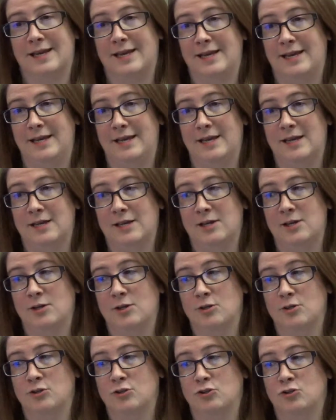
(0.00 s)
a
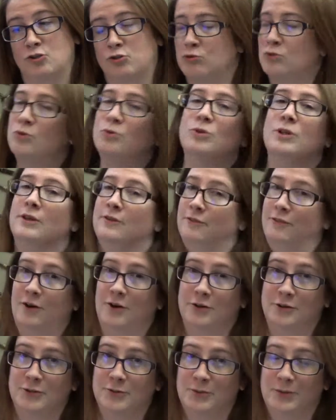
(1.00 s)
truly
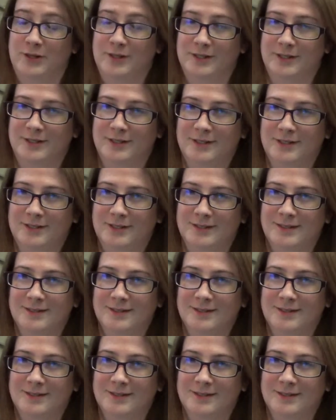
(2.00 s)
false one,